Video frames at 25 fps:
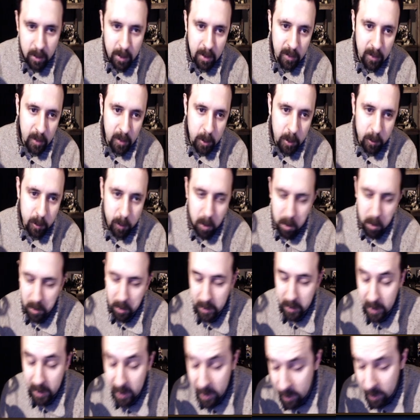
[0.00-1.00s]
If I was wrong
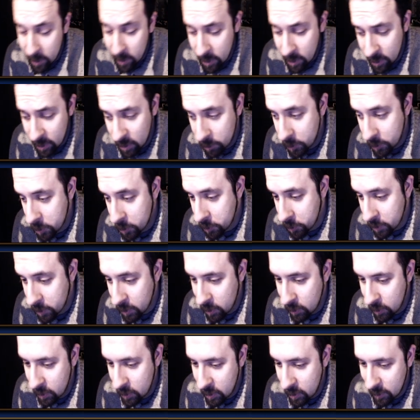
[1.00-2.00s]
in anything, let me know that
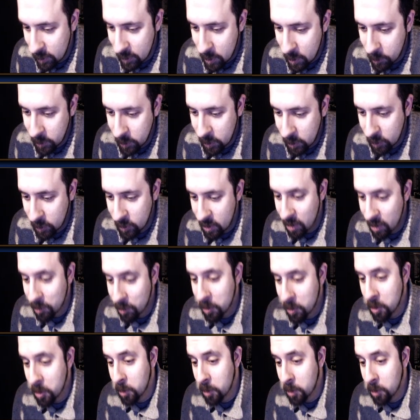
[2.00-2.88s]
in the comment section down below.